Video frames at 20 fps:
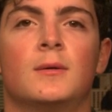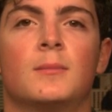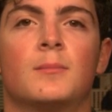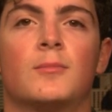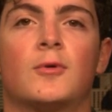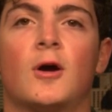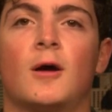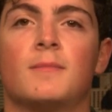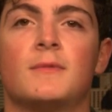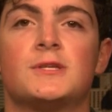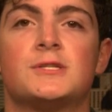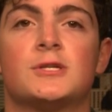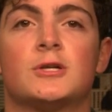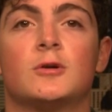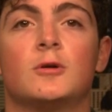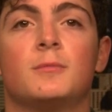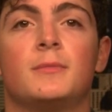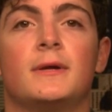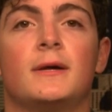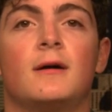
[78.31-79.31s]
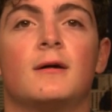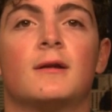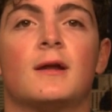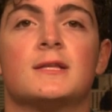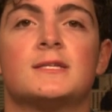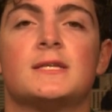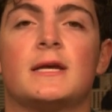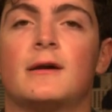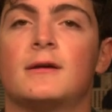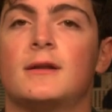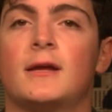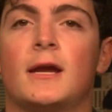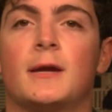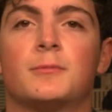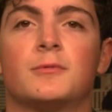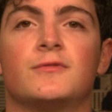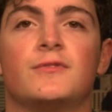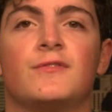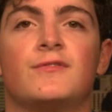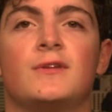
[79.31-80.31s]
Prom this year will be held on Saturday,
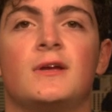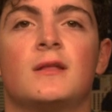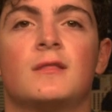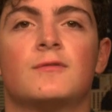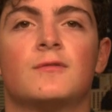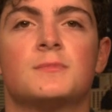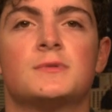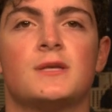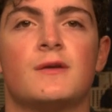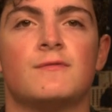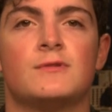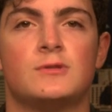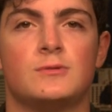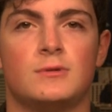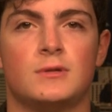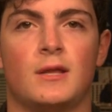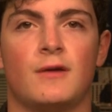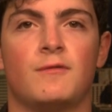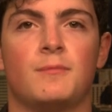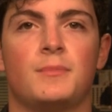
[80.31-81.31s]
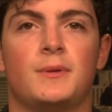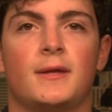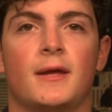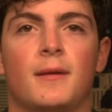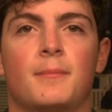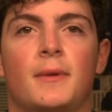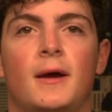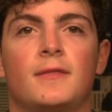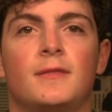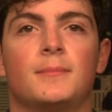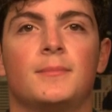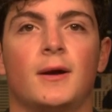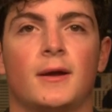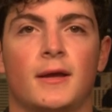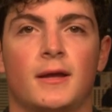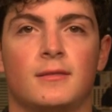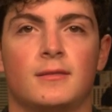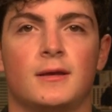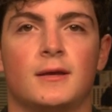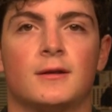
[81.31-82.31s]
April 15th from 7 to 11 p.m. at the
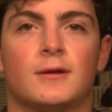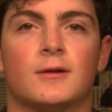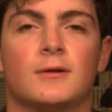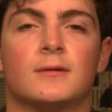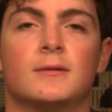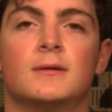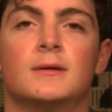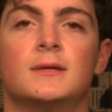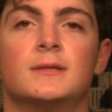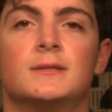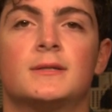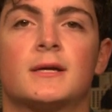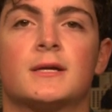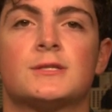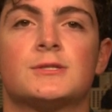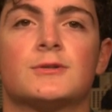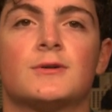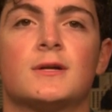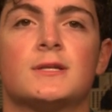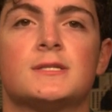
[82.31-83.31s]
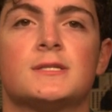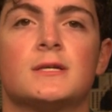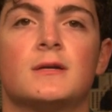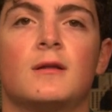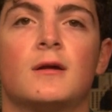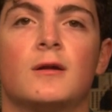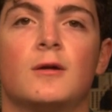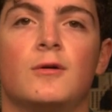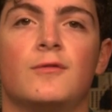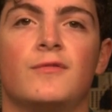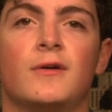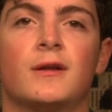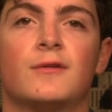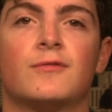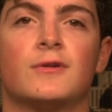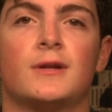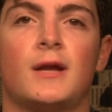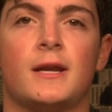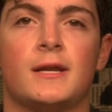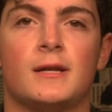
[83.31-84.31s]
Buckhead Theater. Tickets are on sale on GoFan
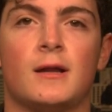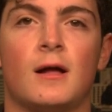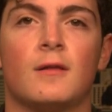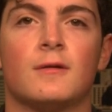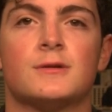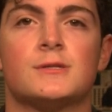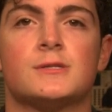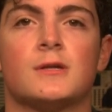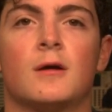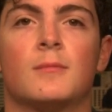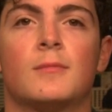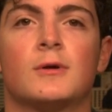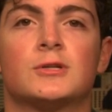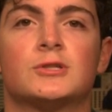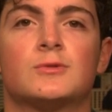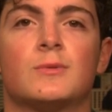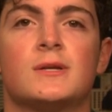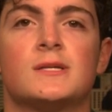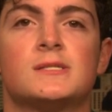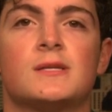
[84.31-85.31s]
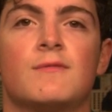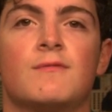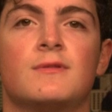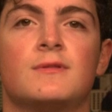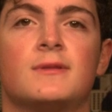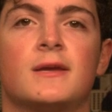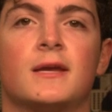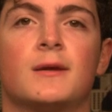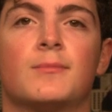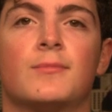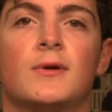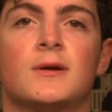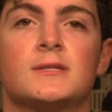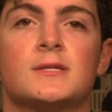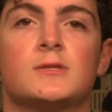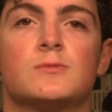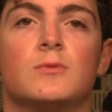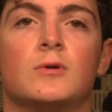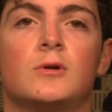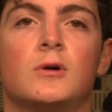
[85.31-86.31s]
for $90. On March 27th, ticket
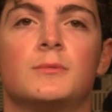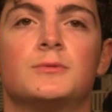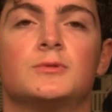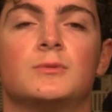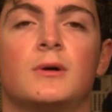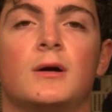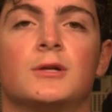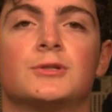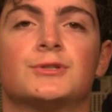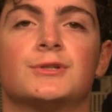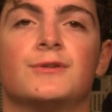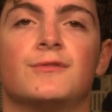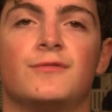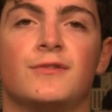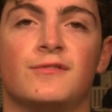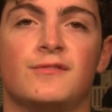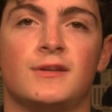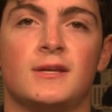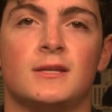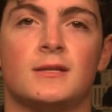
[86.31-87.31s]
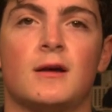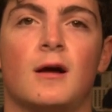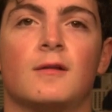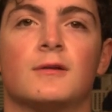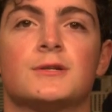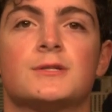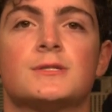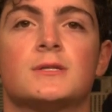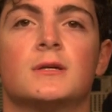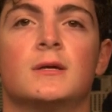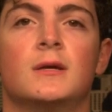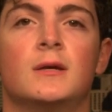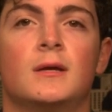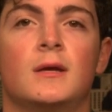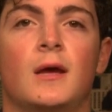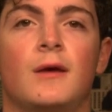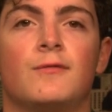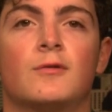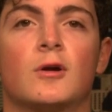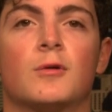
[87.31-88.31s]
prices will go up to $115.
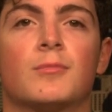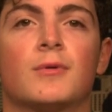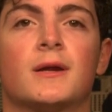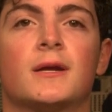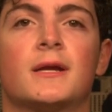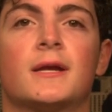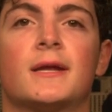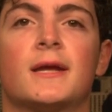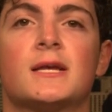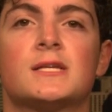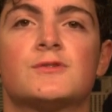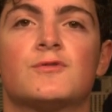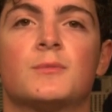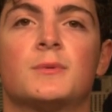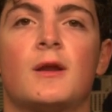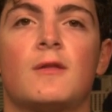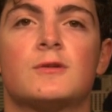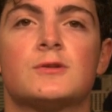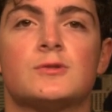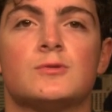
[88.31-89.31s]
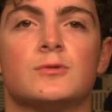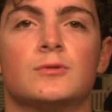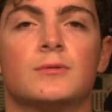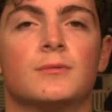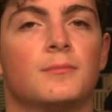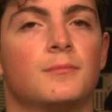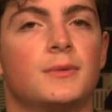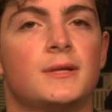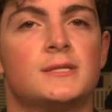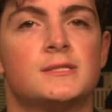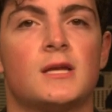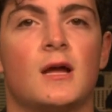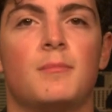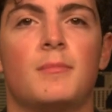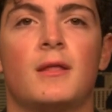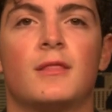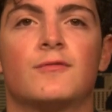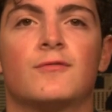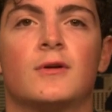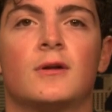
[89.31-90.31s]
If you are bringing a guest from another school, please stop
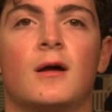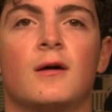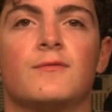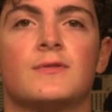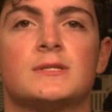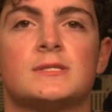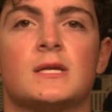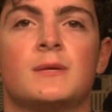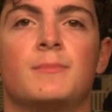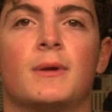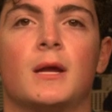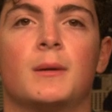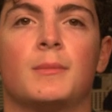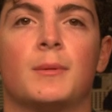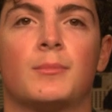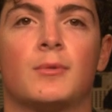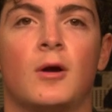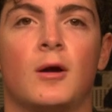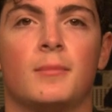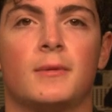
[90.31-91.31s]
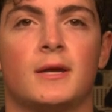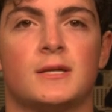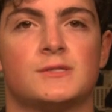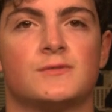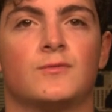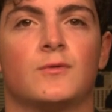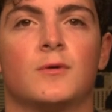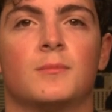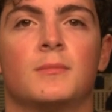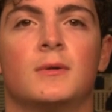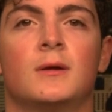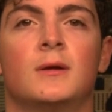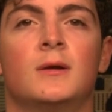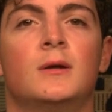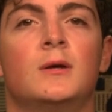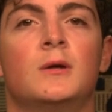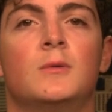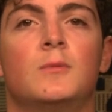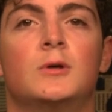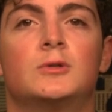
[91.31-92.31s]
by the front office and pick up a prom guest form,
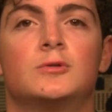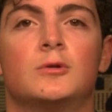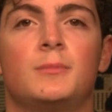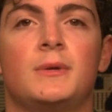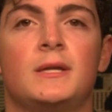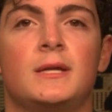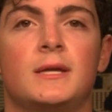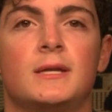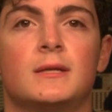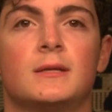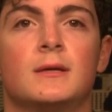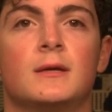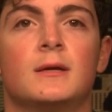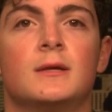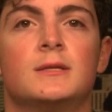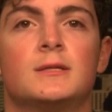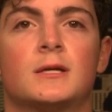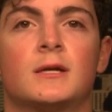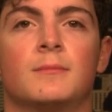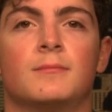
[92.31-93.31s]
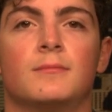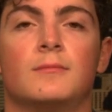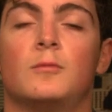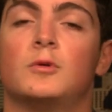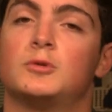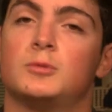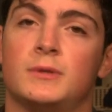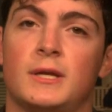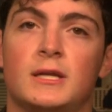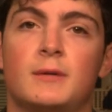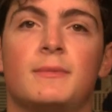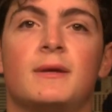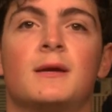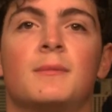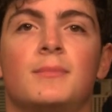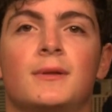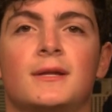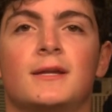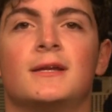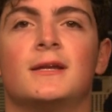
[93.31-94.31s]
which will, be needed to which will need to be
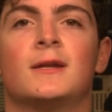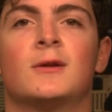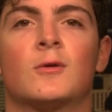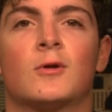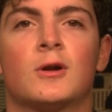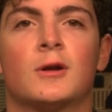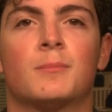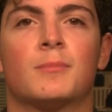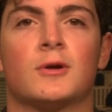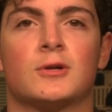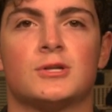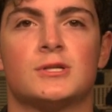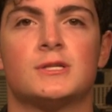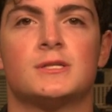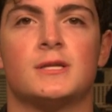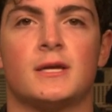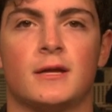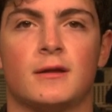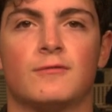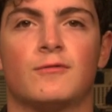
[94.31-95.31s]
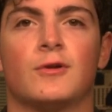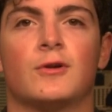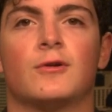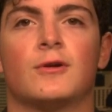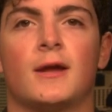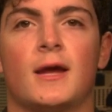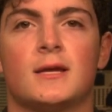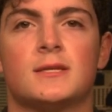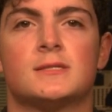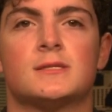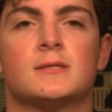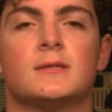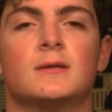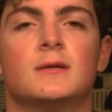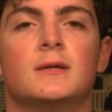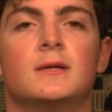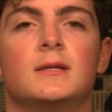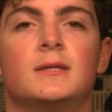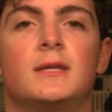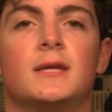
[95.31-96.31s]
completed in order to purchase a ticket for your guest.
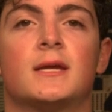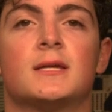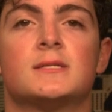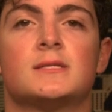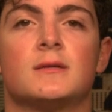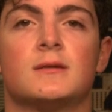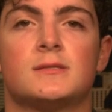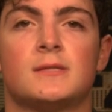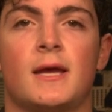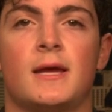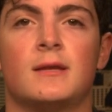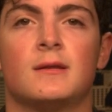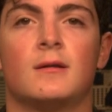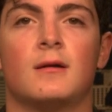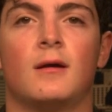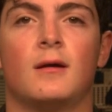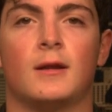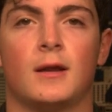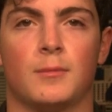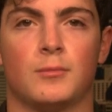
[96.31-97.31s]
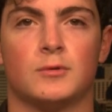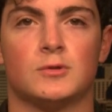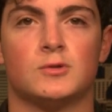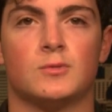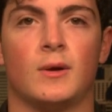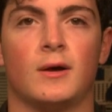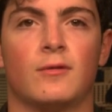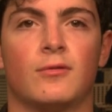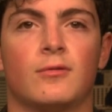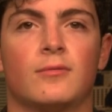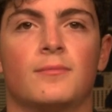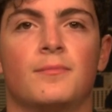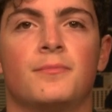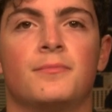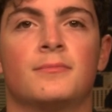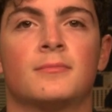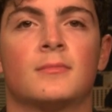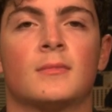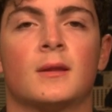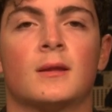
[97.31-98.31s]
Ticket sales end on April 12th.
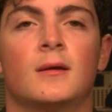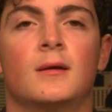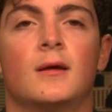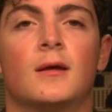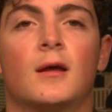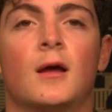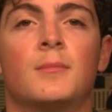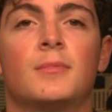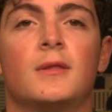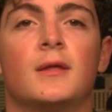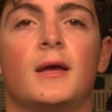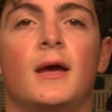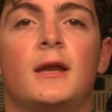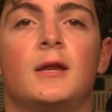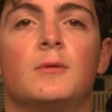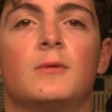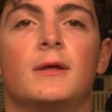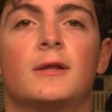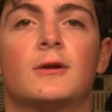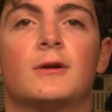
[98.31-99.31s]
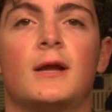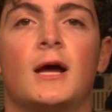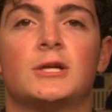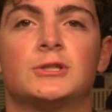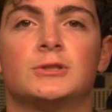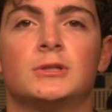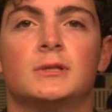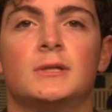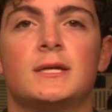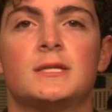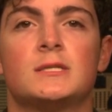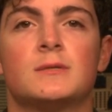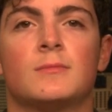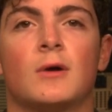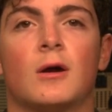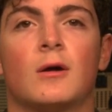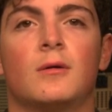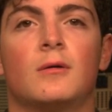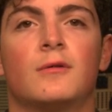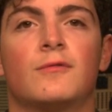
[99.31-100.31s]
Come to the annual International Night
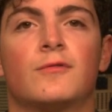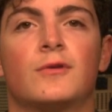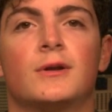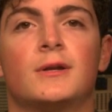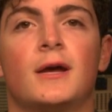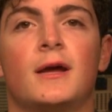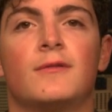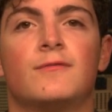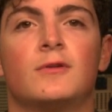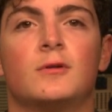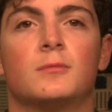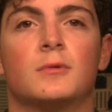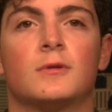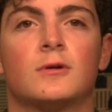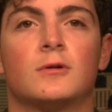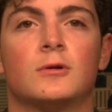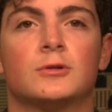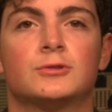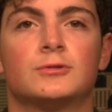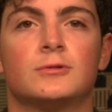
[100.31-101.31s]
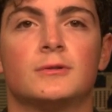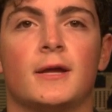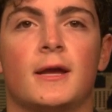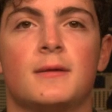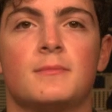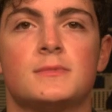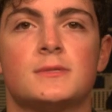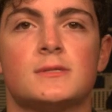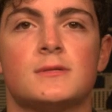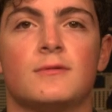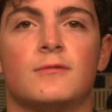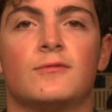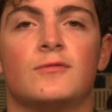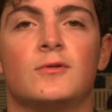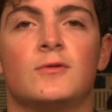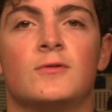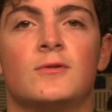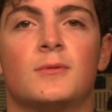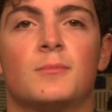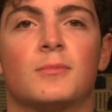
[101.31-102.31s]
tomorrow for a night filled with cultural games,
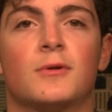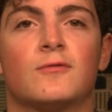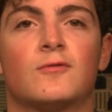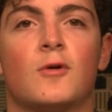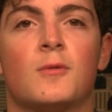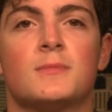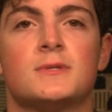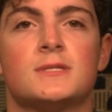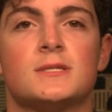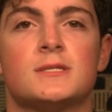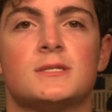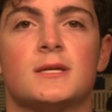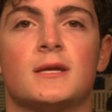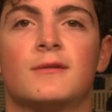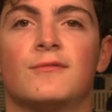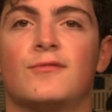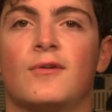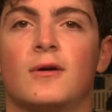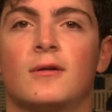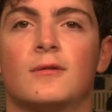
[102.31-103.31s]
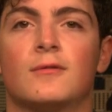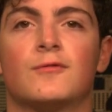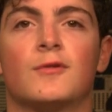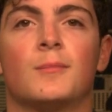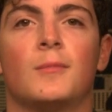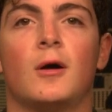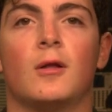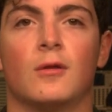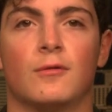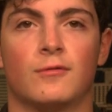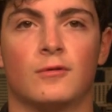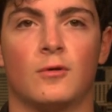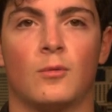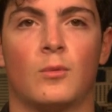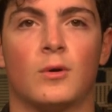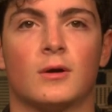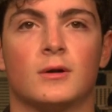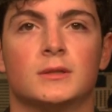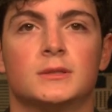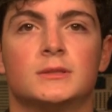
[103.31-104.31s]
food, performances, and fun from all over the
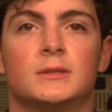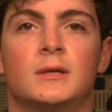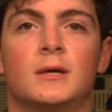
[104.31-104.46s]
world.